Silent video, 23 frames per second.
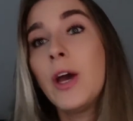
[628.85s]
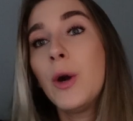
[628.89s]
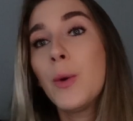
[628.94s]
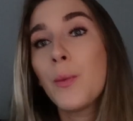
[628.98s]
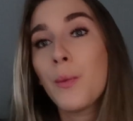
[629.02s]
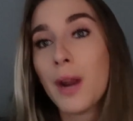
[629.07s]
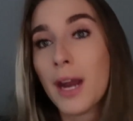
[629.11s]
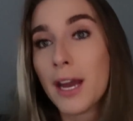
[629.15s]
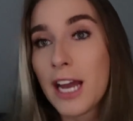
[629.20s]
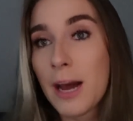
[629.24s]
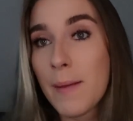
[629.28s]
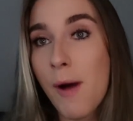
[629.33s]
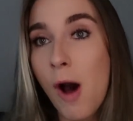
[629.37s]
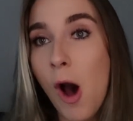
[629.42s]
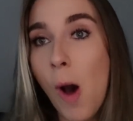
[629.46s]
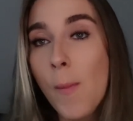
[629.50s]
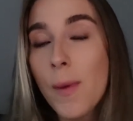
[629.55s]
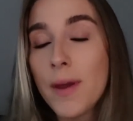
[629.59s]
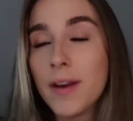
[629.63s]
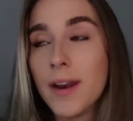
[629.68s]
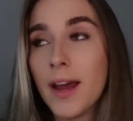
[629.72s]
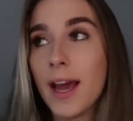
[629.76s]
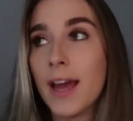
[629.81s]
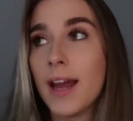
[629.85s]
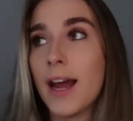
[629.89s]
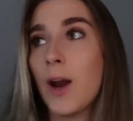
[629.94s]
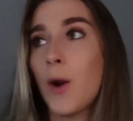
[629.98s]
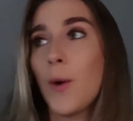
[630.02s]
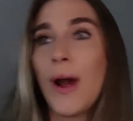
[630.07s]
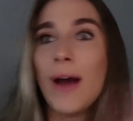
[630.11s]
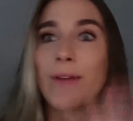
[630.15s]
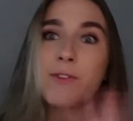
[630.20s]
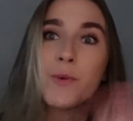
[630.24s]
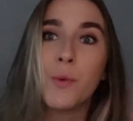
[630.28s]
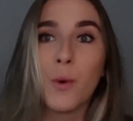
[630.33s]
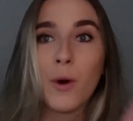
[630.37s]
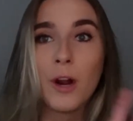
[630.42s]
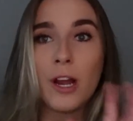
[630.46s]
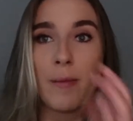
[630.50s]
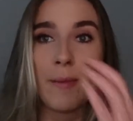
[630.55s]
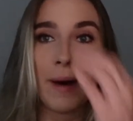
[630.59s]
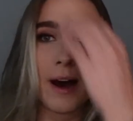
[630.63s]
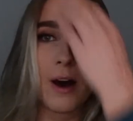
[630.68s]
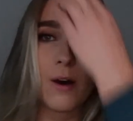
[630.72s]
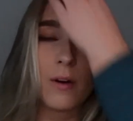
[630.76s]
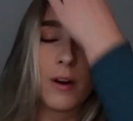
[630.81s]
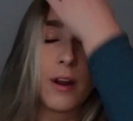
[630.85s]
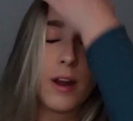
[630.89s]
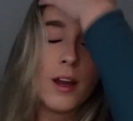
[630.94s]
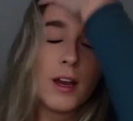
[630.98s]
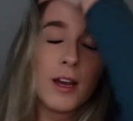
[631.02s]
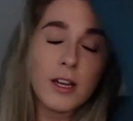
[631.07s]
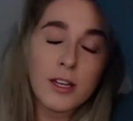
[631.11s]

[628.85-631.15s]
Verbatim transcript: When I come home at night, I don't have to worry about